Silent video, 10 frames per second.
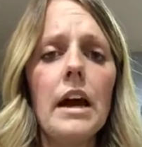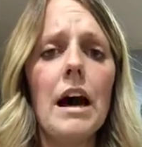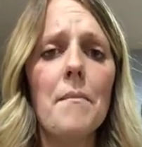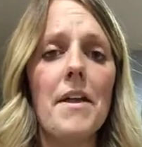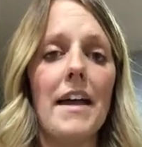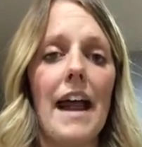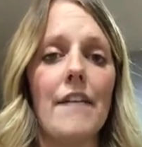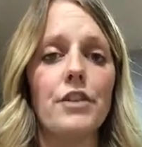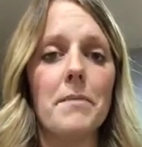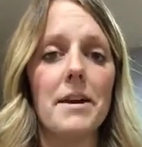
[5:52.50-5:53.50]
And then
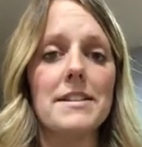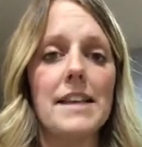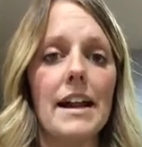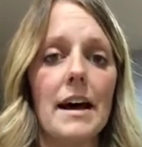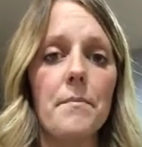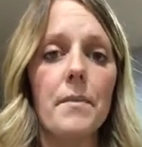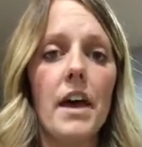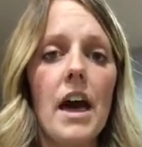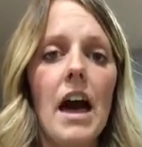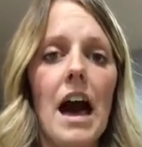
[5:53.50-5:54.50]
after I mix that up,
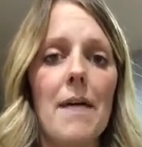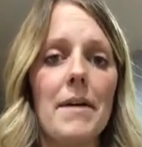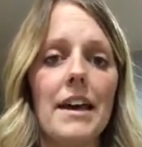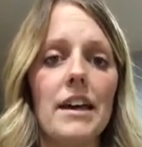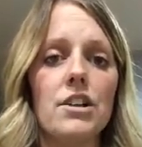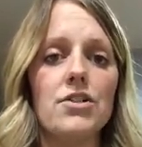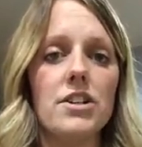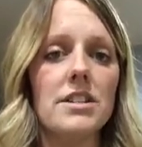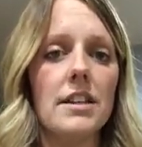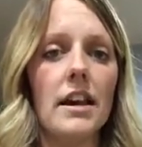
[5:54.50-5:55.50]
I make it
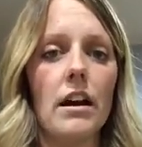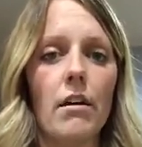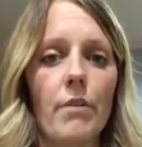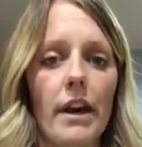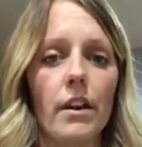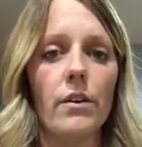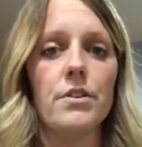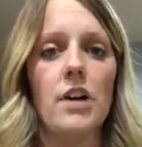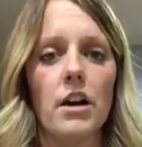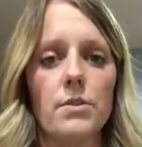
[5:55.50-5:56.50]
just like a regular
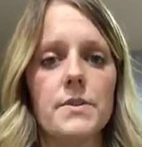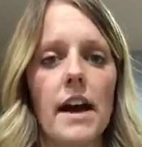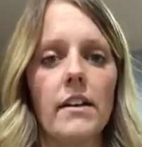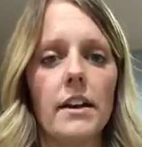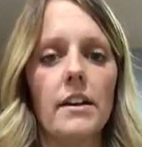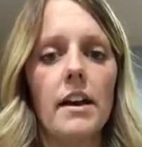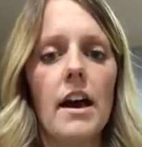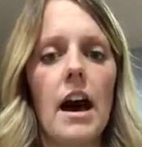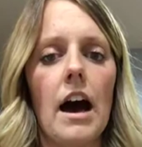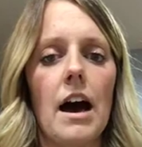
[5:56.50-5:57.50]
taco salad.
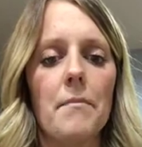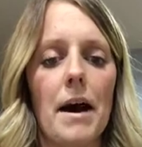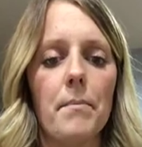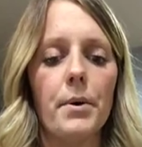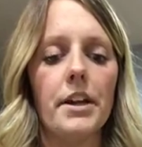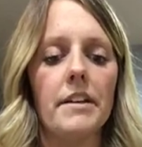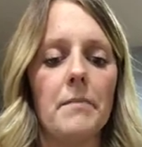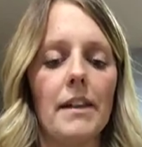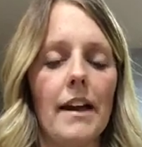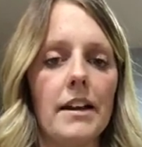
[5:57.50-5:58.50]
I put in
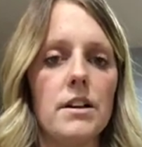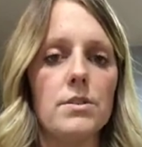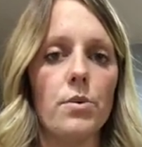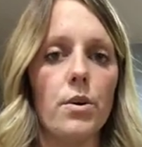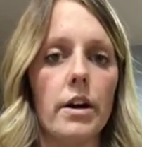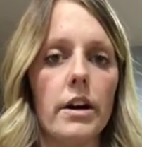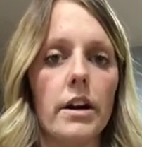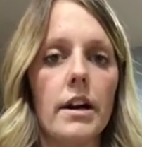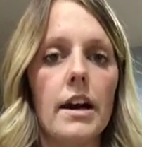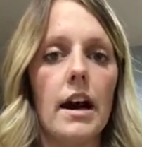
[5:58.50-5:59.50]
my lettuce
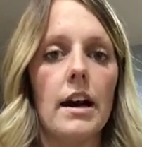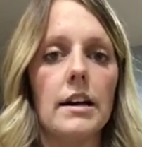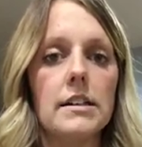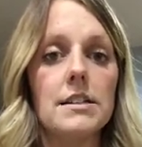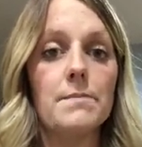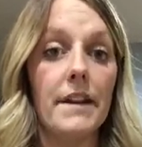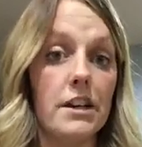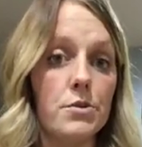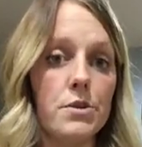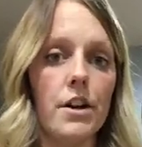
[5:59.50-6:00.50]
or
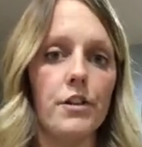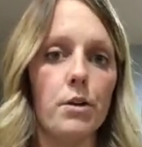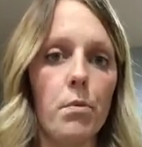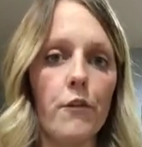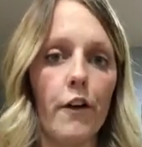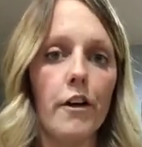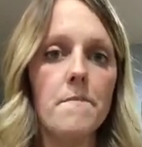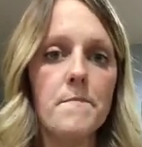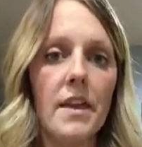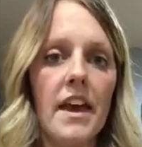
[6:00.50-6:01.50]
spinach, whichever you prefer,
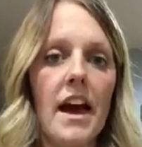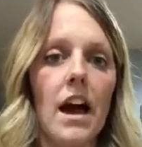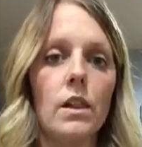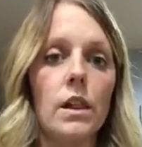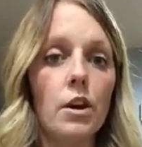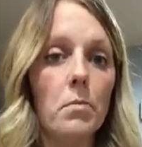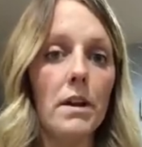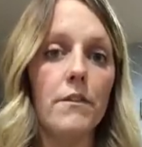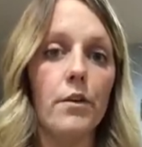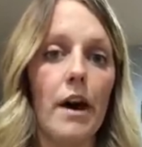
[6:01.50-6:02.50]
a little bit of the